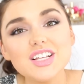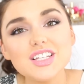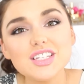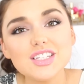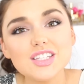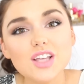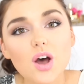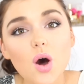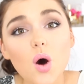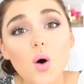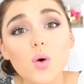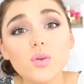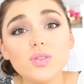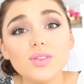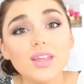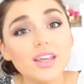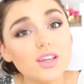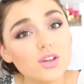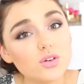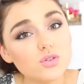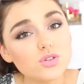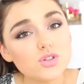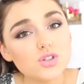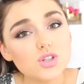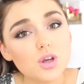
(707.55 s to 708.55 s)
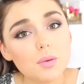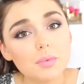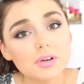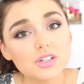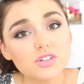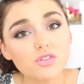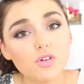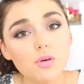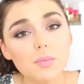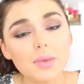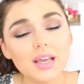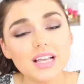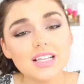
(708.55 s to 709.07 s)
so thank you so
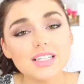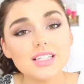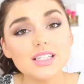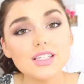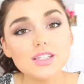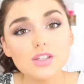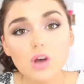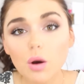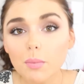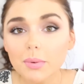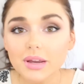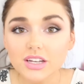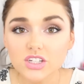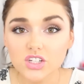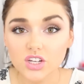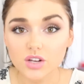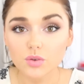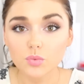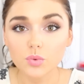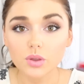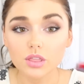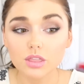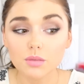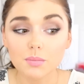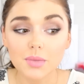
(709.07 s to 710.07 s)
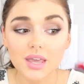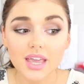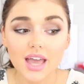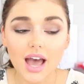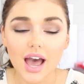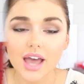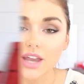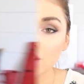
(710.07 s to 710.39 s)
much for being so patient with me